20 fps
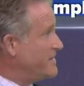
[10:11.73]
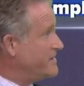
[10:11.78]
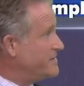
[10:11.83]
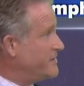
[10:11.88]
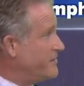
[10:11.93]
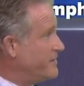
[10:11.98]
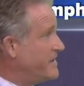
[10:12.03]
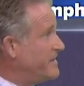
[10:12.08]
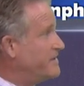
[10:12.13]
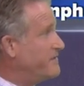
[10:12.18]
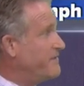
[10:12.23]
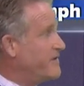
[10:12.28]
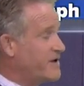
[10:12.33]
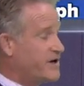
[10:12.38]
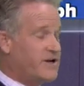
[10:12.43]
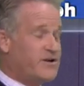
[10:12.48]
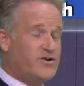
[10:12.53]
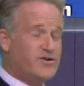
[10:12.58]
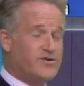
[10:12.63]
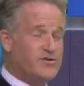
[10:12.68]
So it's
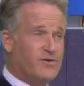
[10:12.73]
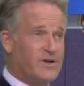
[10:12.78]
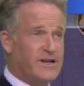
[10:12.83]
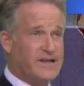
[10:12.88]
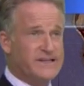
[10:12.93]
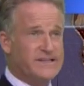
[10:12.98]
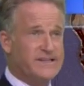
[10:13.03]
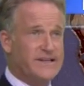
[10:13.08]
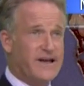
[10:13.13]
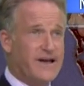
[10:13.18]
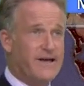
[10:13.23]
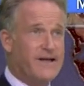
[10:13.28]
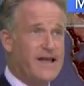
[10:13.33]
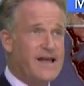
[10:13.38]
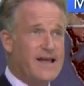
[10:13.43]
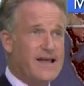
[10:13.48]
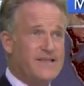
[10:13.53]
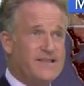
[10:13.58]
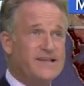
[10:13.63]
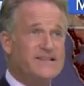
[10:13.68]
very unusual. It's, uh,
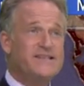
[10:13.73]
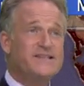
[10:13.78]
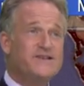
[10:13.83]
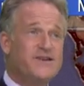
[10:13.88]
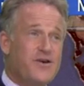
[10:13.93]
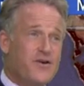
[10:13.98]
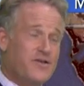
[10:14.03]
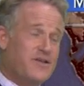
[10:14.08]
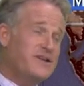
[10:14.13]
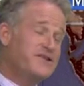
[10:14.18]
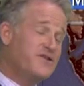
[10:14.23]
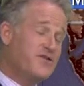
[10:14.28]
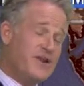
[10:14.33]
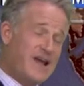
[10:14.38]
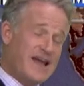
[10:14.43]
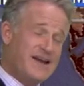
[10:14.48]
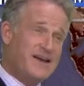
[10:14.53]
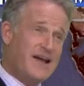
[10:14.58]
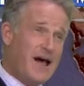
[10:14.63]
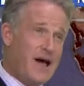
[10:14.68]
this, is this could
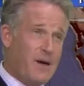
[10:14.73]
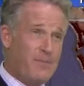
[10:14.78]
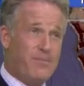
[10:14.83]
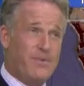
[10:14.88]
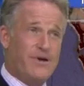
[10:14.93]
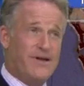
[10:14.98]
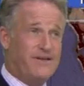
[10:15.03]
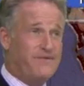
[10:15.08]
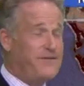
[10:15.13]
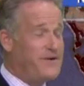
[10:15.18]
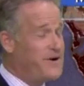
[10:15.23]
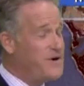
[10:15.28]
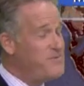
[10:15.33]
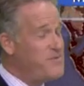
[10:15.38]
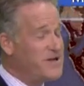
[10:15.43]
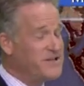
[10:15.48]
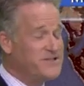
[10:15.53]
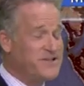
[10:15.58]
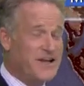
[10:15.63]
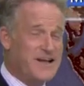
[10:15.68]
end up uh, very
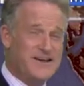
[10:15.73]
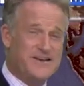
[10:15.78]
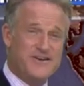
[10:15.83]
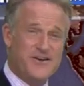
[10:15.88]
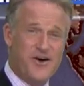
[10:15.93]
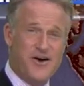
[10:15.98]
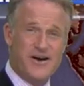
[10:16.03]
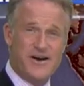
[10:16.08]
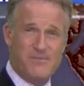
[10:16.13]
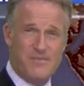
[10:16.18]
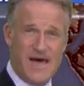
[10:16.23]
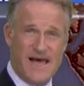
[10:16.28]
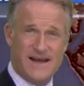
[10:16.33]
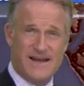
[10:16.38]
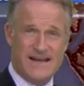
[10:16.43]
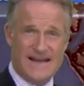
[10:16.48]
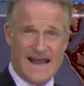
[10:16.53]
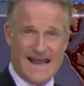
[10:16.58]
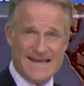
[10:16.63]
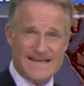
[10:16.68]
much like Donna
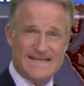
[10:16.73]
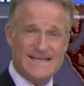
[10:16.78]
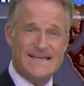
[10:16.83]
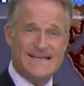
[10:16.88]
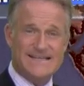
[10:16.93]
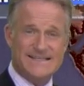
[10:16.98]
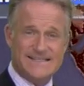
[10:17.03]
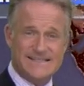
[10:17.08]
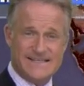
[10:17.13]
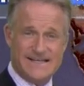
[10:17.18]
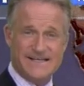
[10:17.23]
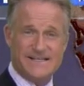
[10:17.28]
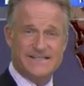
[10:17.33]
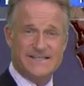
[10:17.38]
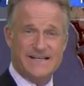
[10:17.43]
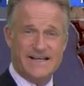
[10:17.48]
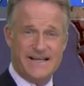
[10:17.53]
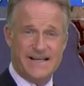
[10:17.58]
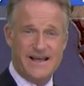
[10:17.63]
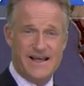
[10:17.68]
back in
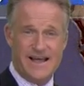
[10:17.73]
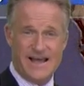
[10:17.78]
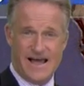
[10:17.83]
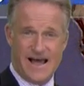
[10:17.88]
1960.